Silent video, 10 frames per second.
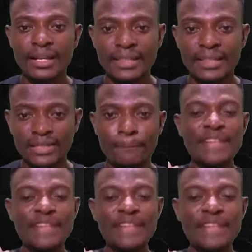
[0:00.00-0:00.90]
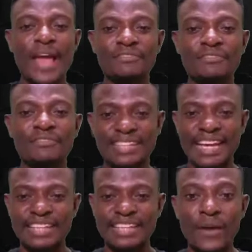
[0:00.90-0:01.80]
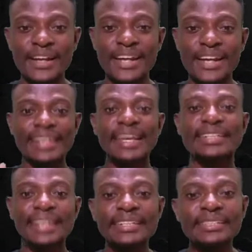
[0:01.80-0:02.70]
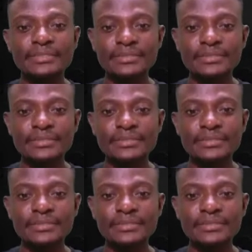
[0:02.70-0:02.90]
Now, the part where we have the answer is already highlighted.